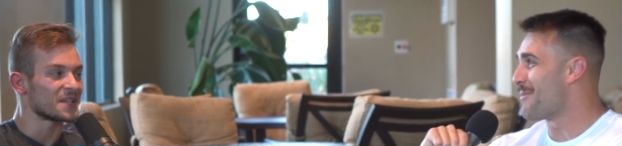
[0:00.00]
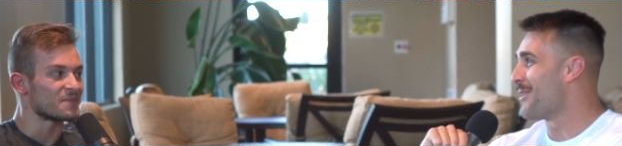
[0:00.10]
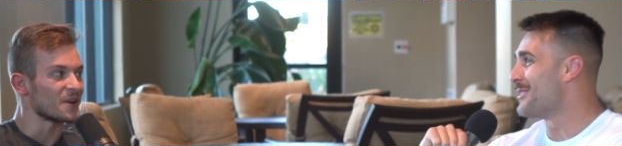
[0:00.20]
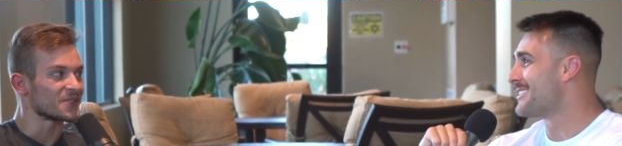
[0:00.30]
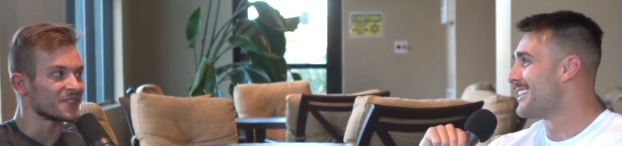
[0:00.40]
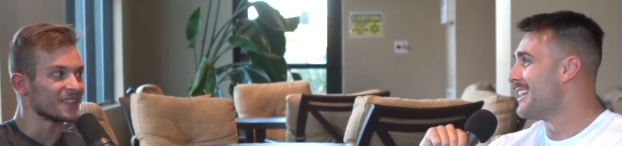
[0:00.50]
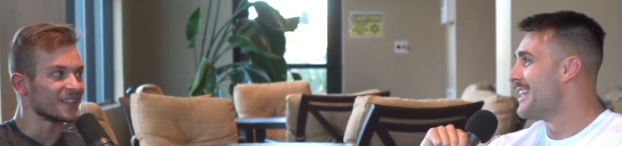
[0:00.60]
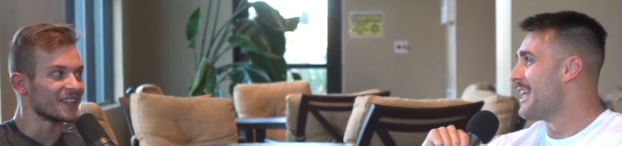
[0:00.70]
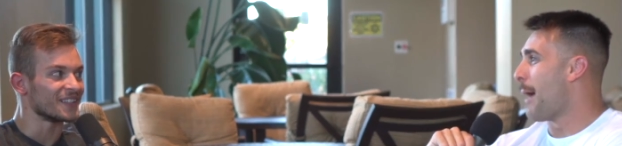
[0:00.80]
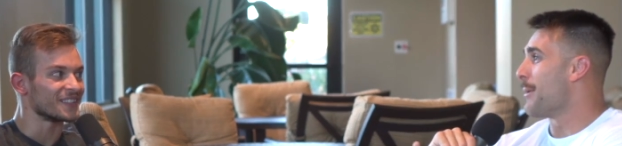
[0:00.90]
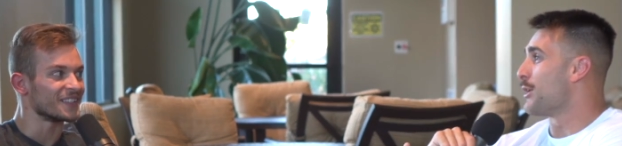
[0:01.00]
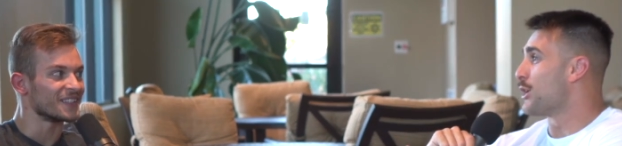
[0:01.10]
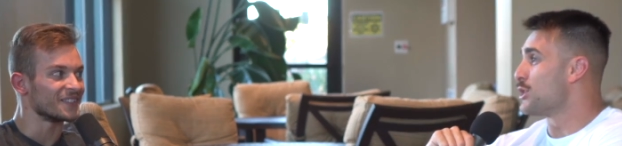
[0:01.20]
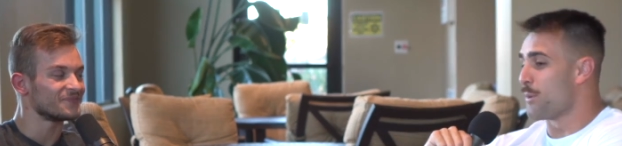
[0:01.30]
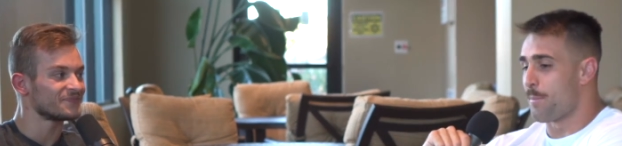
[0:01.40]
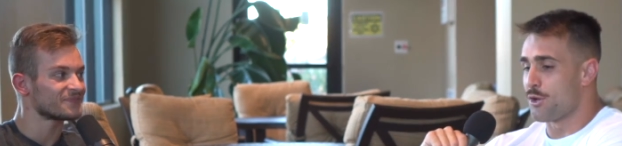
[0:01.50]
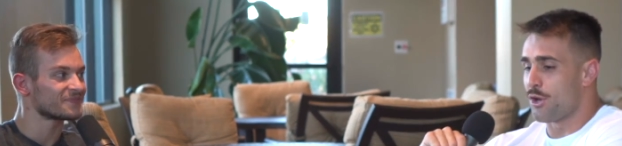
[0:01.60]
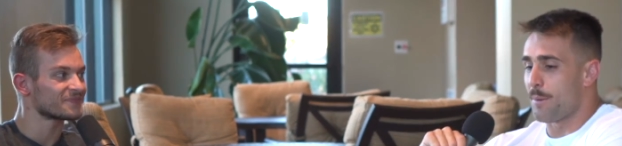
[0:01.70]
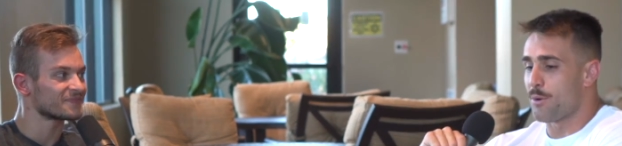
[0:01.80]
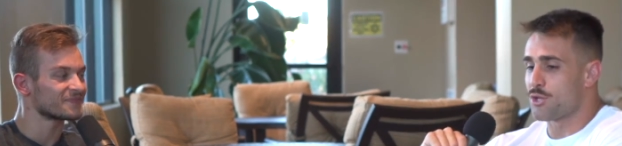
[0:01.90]
Speaker 1: to post. Posting, yeah. I mean, because yeah. you
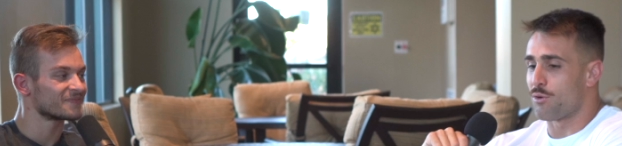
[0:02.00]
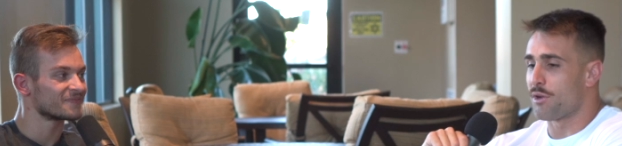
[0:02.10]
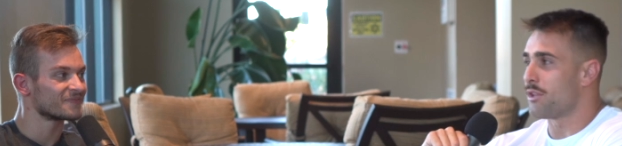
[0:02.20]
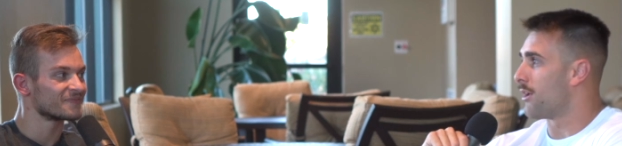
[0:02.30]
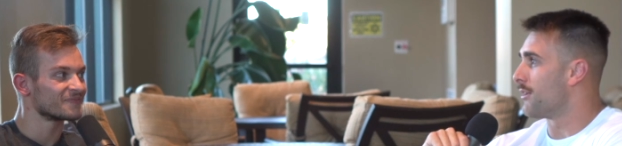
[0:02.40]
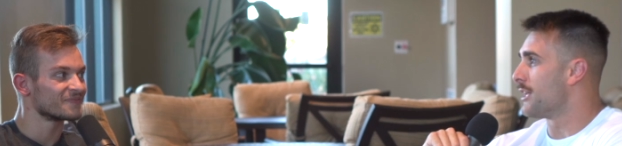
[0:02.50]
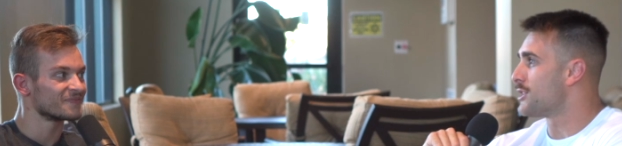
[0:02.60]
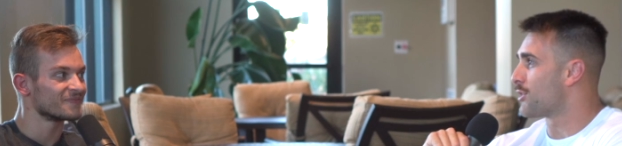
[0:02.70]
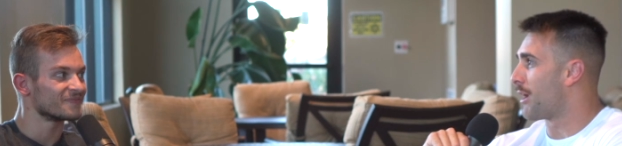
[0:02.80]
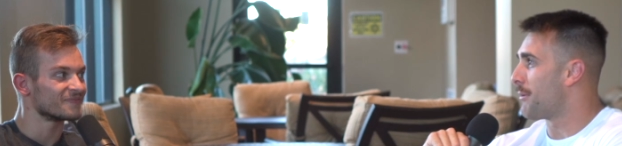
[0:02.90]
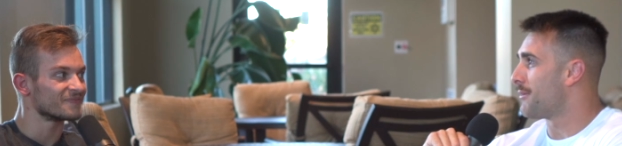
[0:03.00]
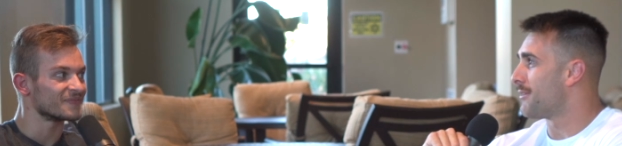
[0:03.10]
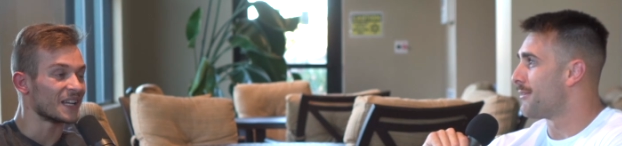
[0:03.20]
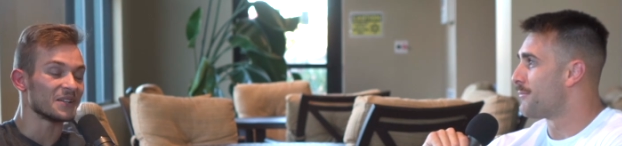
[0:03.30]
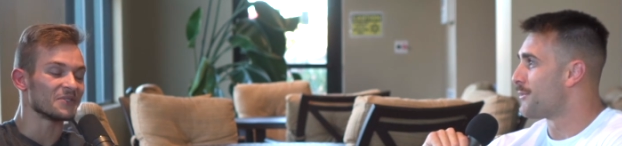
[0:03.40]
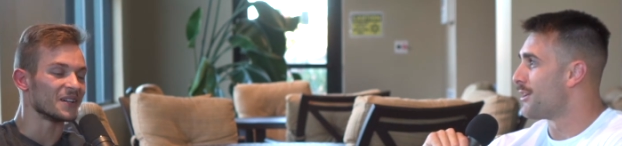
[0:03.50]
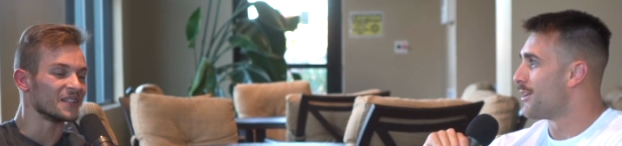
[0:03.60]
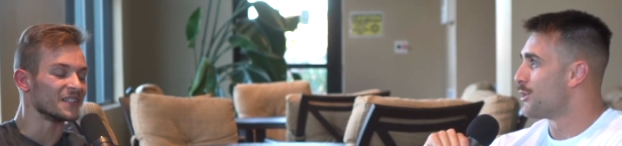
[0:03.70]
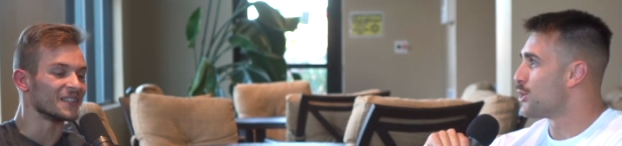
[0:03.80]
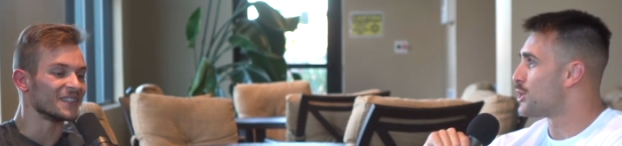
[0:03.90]
you're gonna post your reel on Instagram
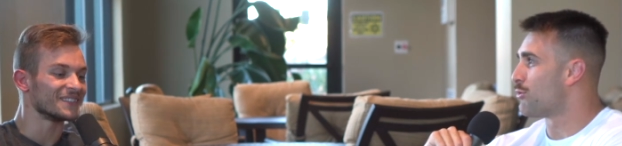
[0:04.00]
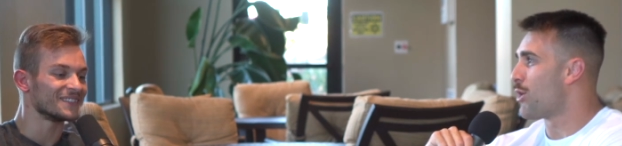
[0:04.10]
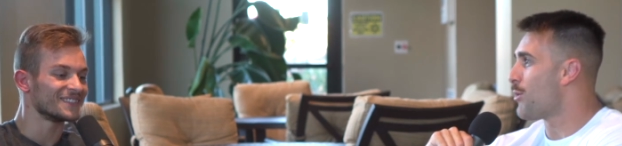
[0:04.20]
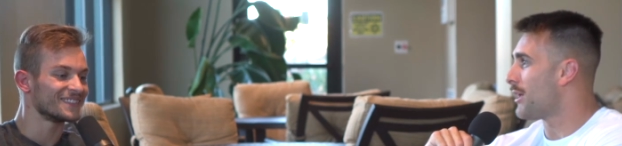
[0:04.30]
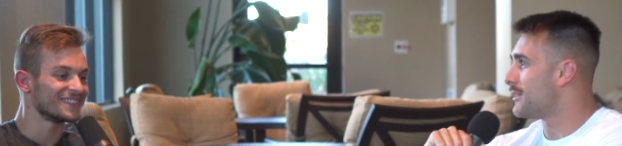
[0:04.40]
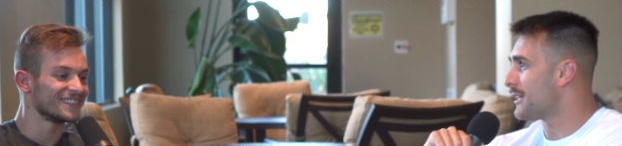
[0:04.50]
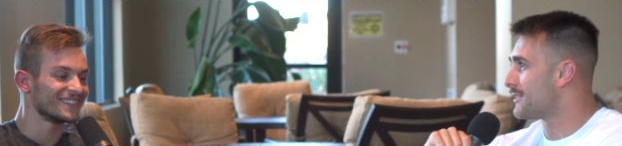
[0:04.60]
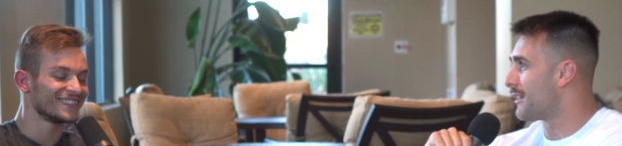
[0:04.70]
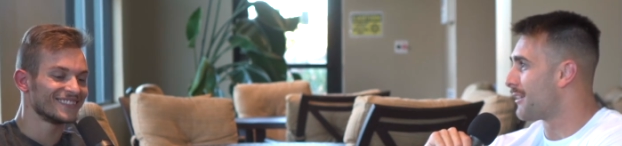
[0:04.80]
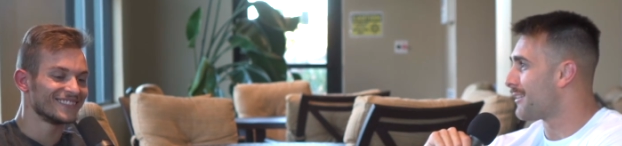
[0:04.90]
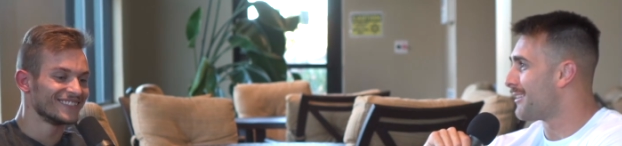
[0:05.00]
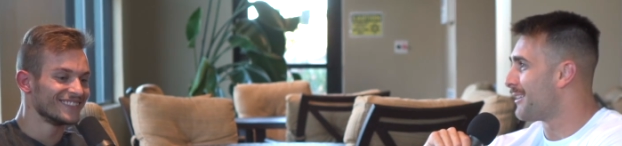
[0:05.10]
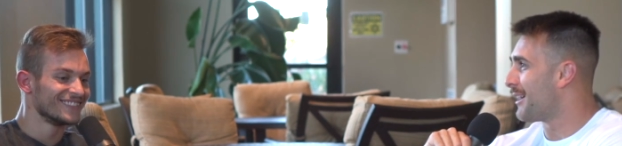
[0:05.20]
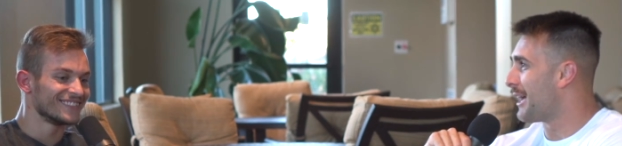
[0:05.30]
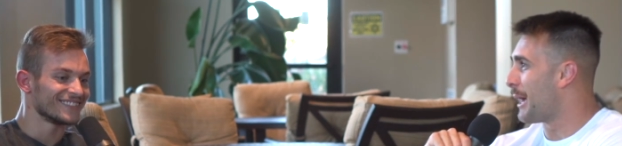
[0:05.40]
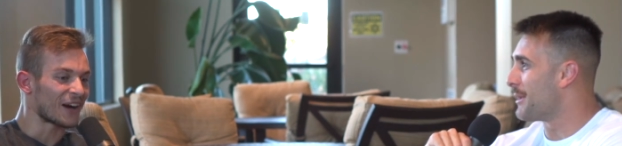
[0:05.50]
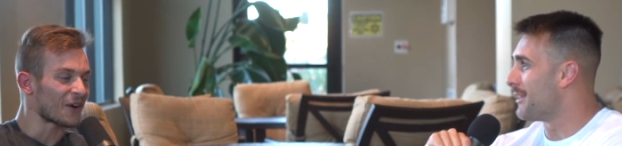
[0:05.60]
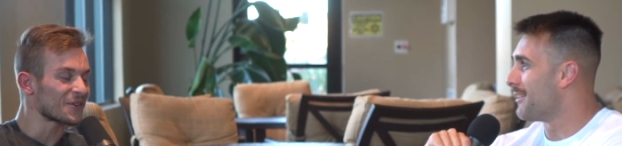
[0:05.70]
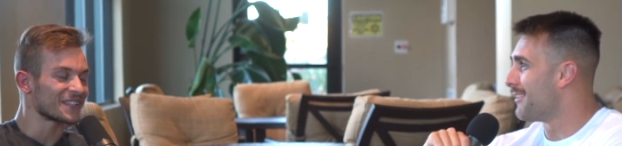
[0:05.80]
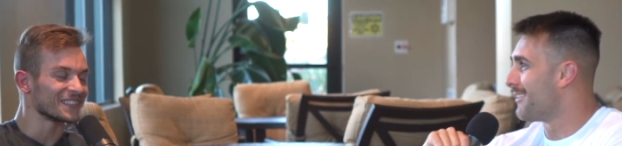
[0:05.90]
anyway. Yeah. Just throw it on TikTok. I mean,
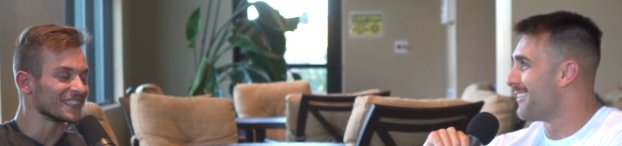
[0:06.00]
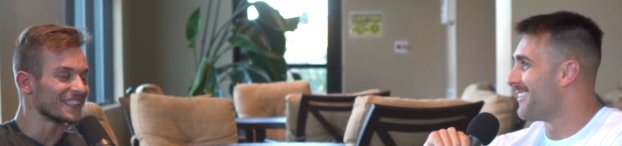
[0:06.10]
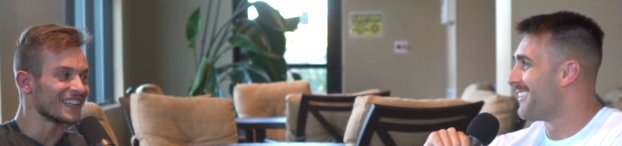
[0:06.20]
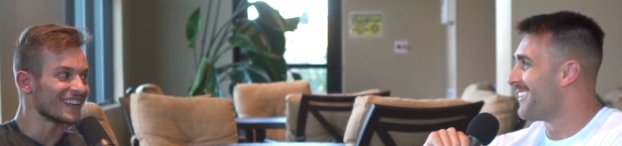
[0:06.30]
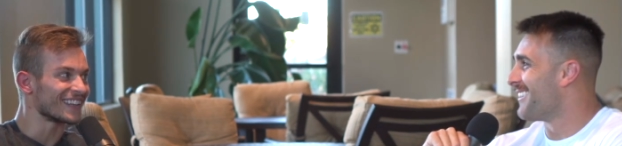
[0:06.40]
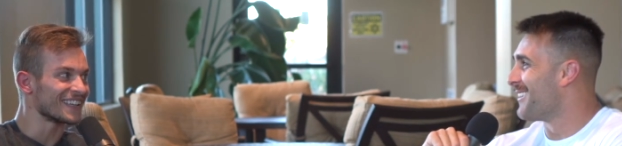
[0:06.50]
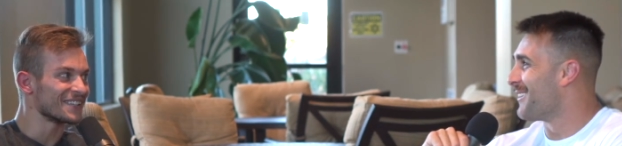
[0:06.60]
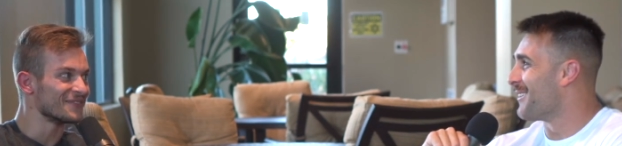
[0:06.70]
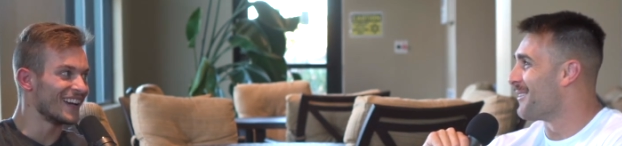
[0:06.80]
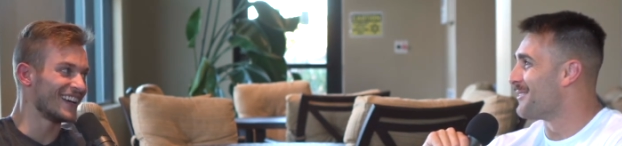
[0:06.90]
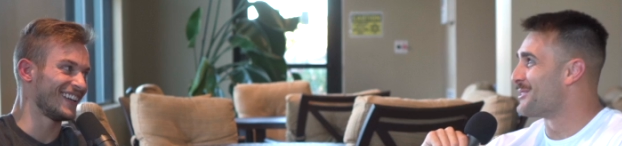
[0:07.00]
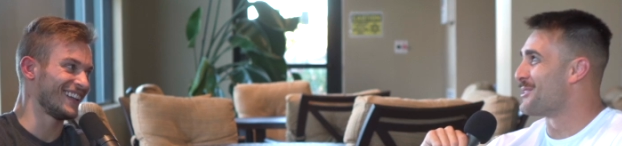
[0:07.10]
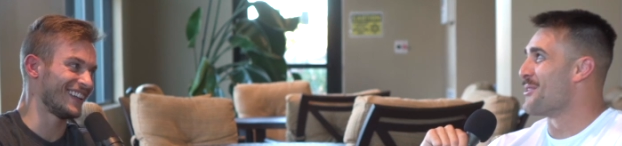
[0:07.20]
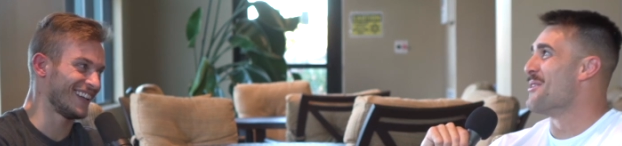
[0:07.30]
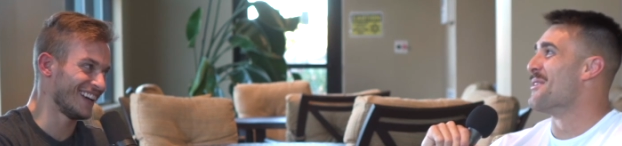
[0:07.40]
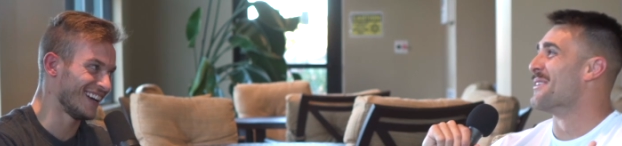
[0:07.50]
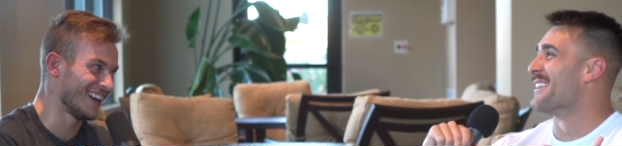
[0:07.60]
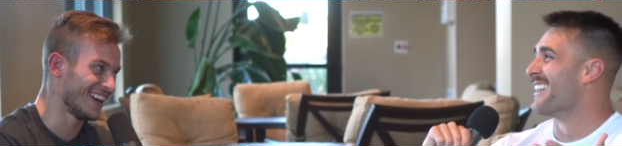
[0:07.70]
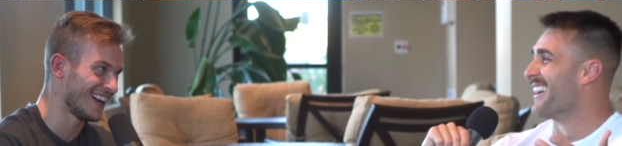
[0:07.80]
I already
Speaker 2: deleted it again, man. Dude,